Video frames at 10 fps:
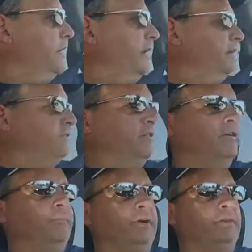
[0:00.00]
Alright,
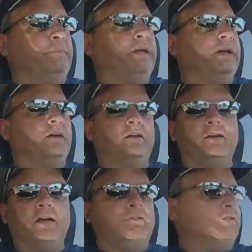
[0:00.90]
so I picked me out a
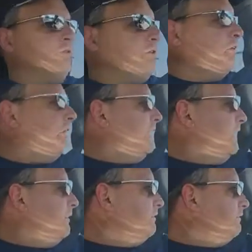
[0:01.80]
nice straw
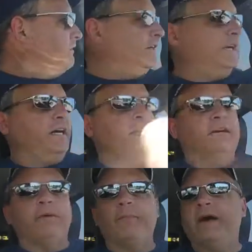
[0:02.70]
hat. I got it
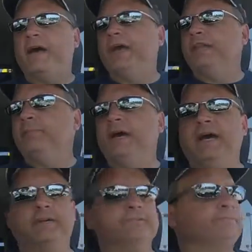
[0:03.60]
in my bag in the back.